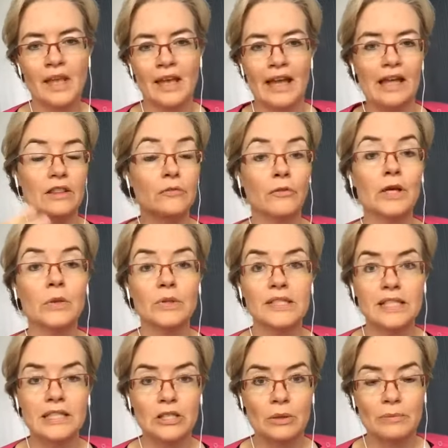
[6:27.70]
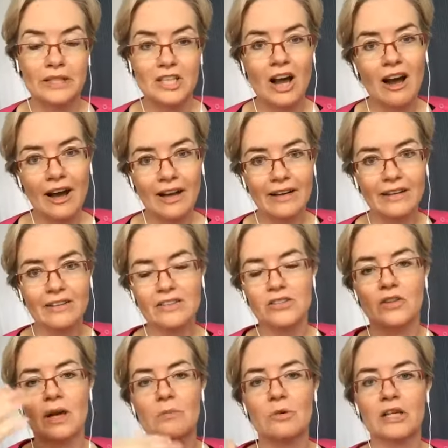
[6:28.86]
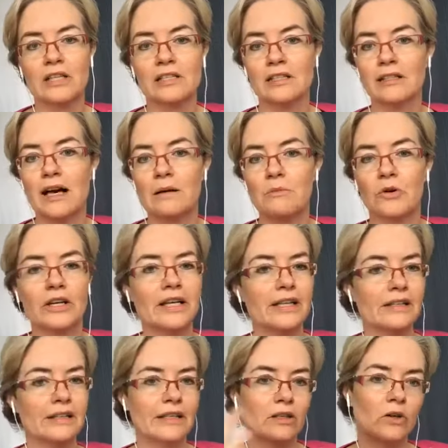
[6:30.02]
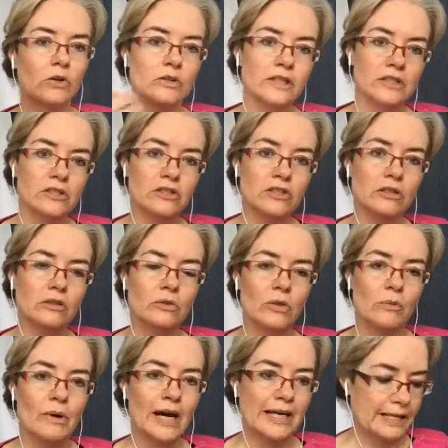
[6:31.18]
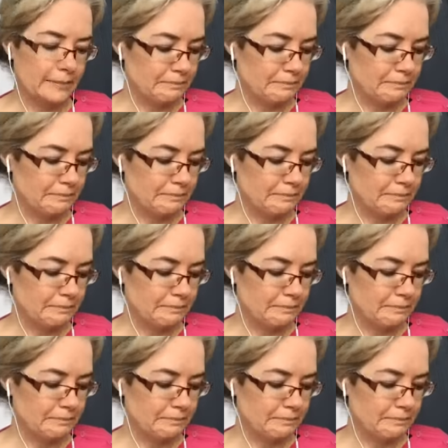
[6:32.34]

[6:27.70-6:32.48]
And the frequencies are much higher, so that brings a lot more healing and wholeness to the body